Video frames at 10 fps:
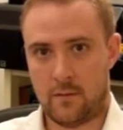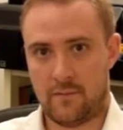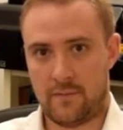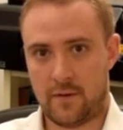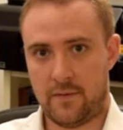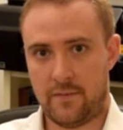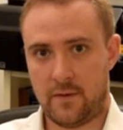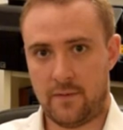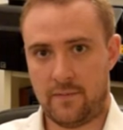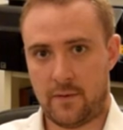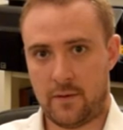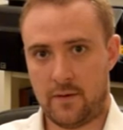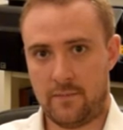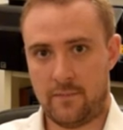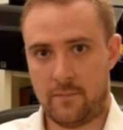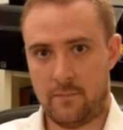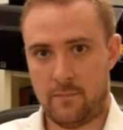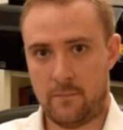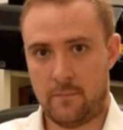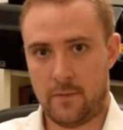555
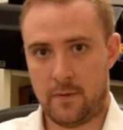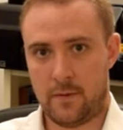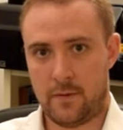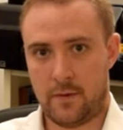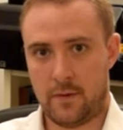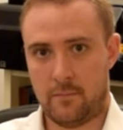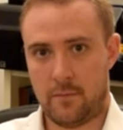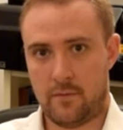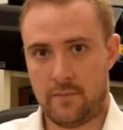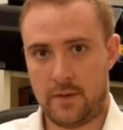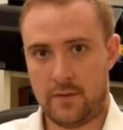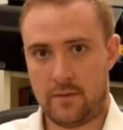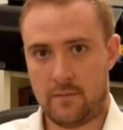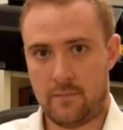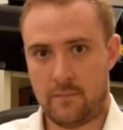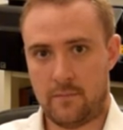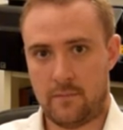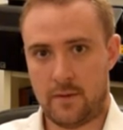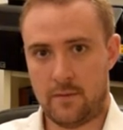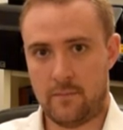in the movies,
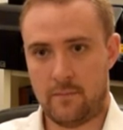yeah.